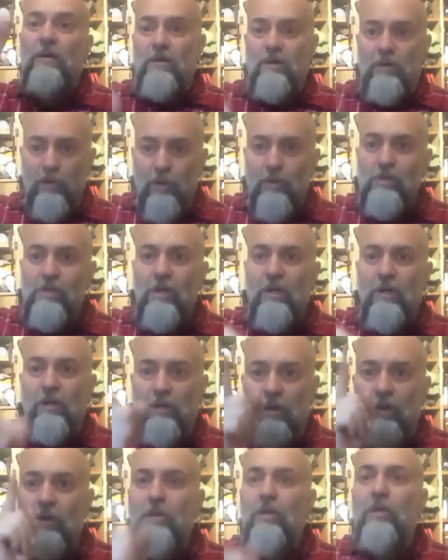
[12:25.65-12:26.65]
your turn,
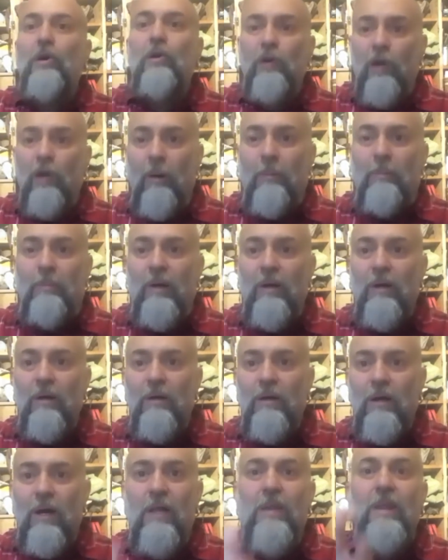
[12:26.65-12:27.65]
you're up,
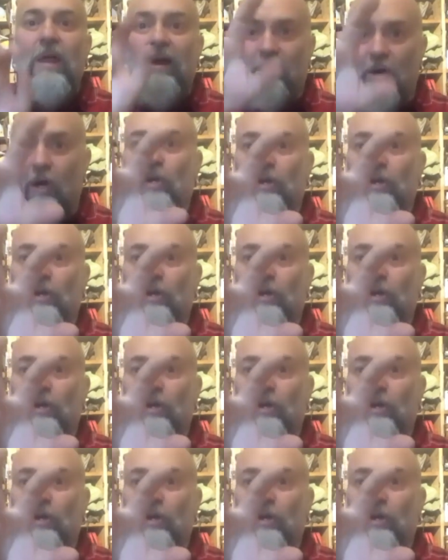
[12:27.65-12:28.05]
and they're on,